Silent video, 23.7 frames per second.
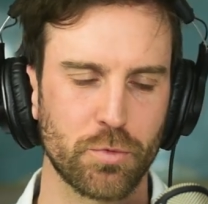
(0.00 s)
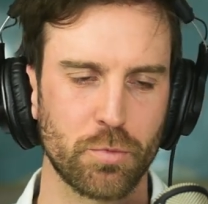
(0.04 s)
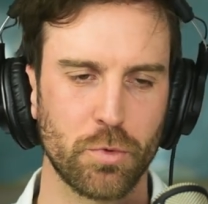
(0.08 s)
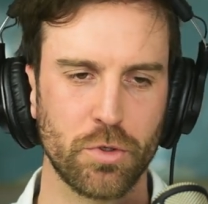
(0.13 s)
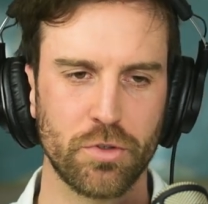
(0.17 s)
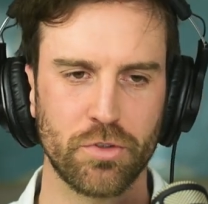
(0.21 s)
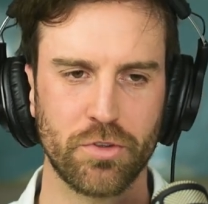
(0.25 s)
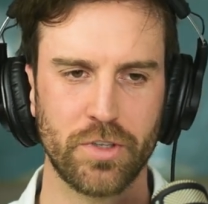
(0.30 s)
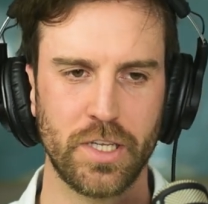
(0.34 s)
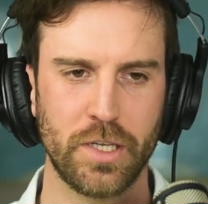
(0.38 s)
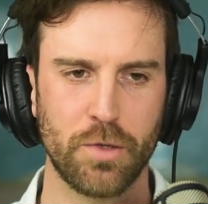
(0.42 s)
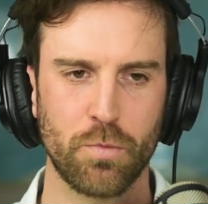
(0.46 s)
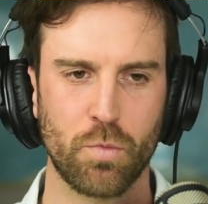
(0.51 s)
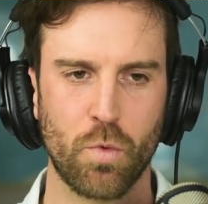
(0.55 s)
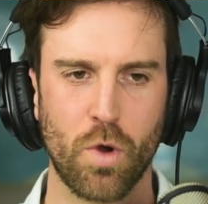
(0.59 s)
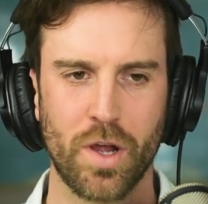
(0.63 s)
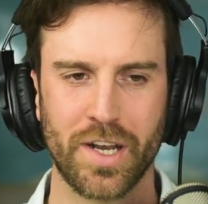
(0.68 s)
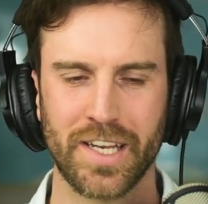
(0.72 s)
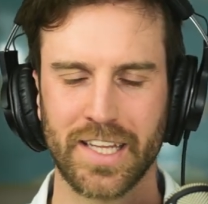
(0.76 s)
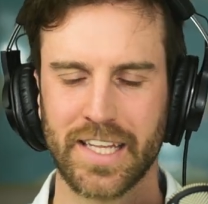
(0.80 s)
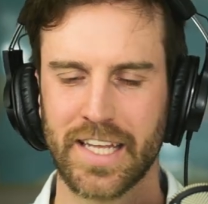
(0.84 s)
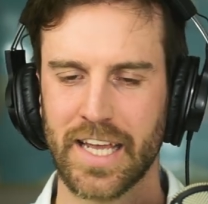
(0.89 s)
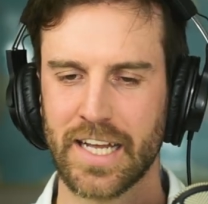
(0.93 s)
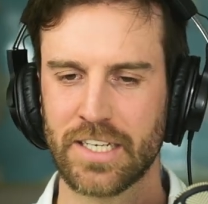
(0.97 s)
what's the
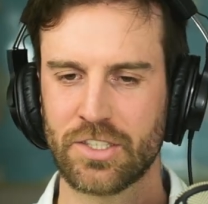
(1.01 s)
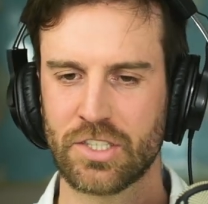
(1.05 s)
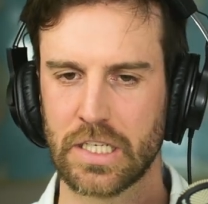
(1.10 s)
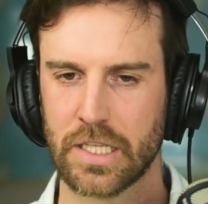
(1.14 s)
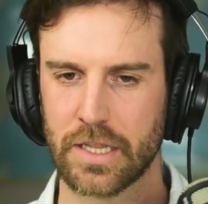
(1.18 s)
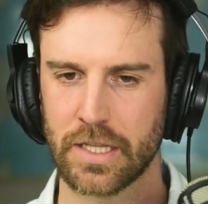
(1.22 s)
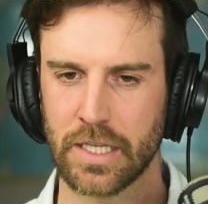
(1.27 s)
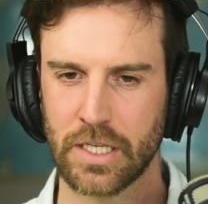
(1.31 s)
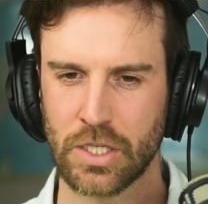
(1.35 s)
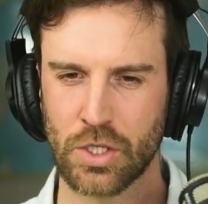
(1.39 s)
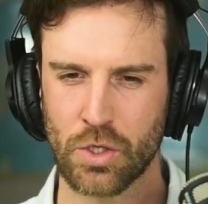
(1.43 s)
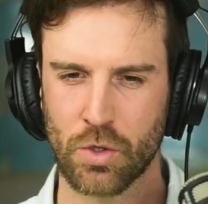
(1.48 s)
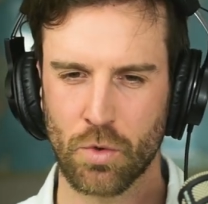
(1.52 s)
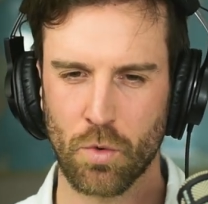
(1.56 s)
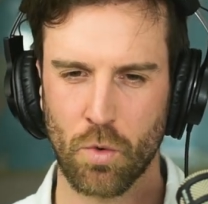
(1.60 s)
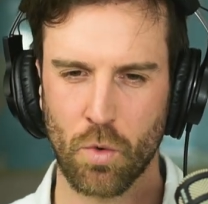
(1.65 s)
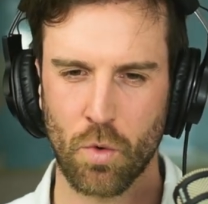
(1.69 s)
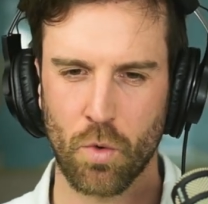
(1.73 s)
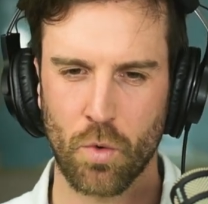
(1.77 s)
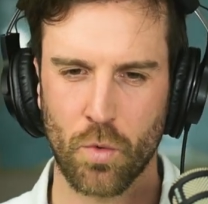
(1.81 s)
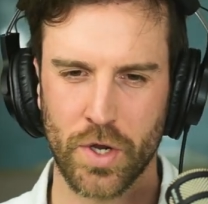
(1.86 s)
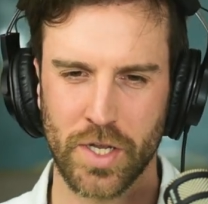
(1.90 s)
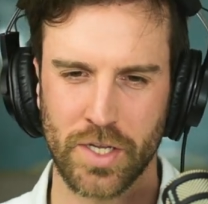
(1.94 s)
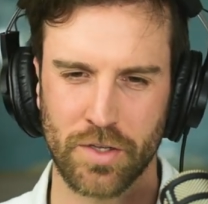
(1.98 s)
one gadget that you
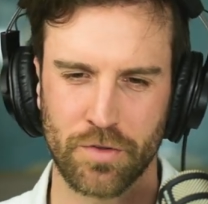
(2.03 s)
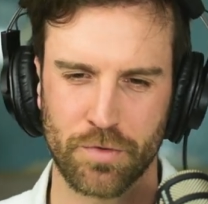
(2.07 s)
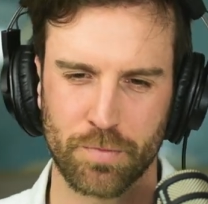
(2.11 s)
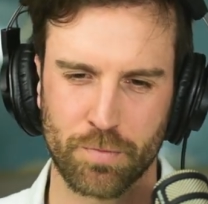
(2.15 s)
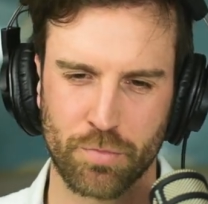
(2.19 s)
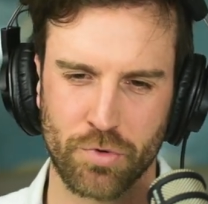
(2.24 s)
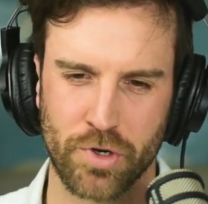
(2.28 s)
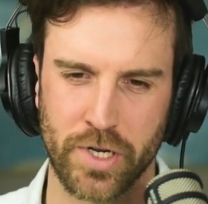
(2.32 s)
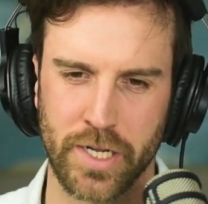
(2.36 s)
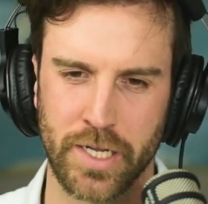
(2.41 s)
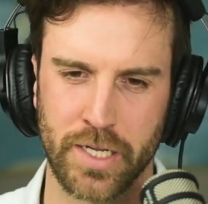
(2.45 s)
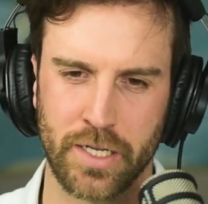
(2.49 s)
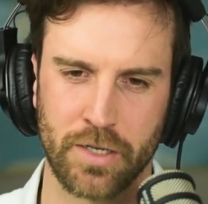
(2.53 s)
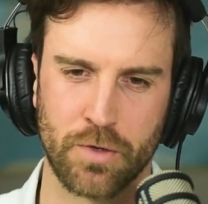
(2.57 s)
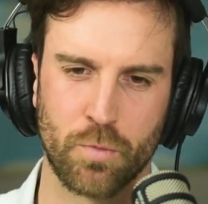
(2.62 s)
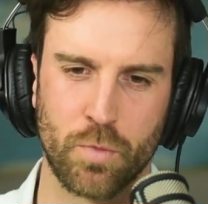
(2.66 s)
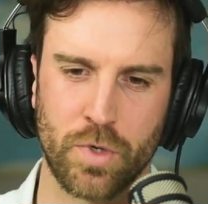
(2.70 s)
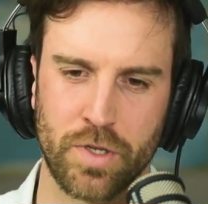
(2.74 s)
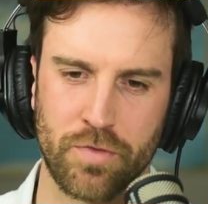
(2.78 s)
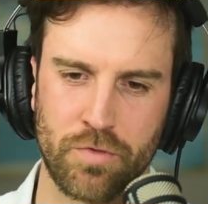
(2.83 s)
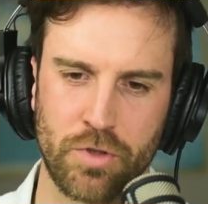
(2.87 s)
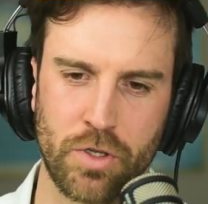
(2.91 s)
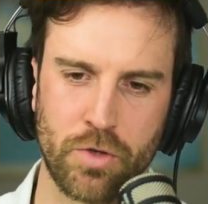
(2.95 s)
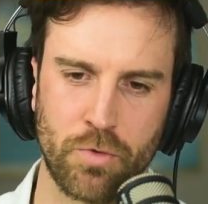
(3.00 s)
always bring
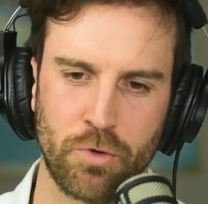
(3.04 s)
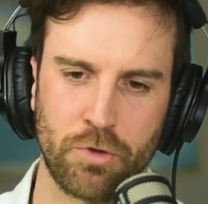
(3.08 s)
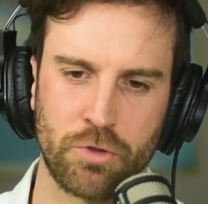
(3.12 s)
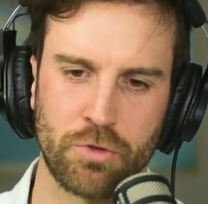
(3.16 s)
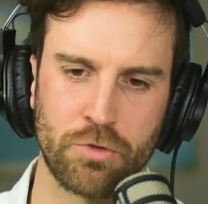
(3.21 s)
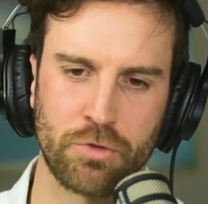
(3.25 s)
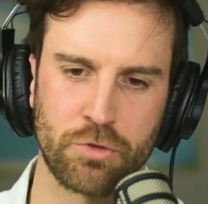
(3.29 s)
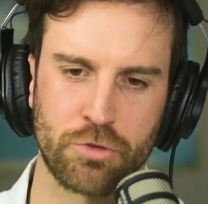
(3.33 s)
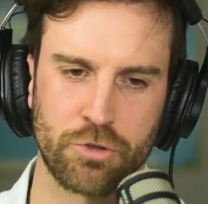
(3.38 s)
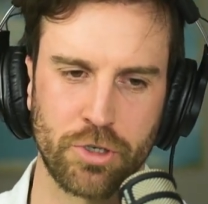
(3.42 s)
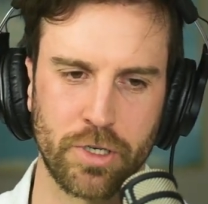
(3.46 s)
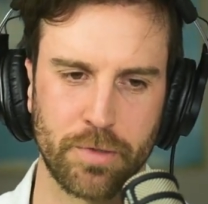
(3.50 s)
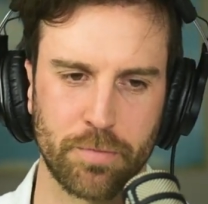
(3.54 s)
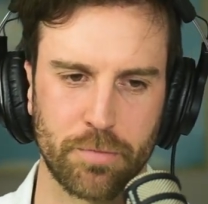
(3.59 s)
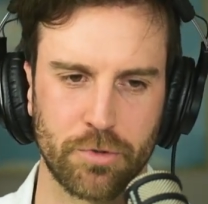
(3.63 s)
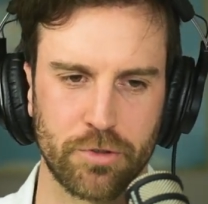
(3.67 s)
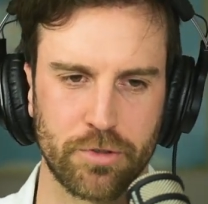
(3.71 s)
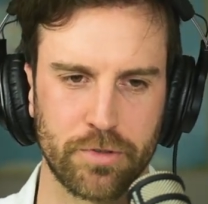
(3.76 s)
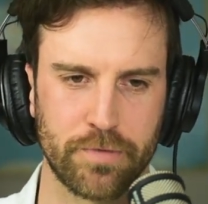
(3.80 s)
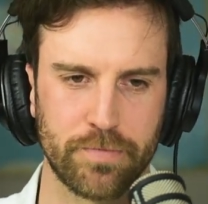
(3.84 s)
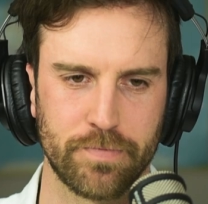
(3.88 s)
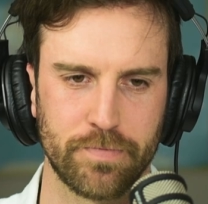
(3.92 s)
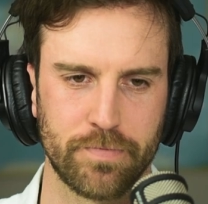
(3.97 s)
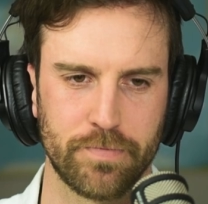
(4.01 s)
with you on your
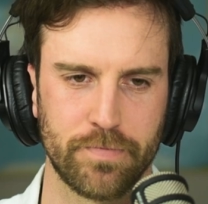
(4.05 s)
trips?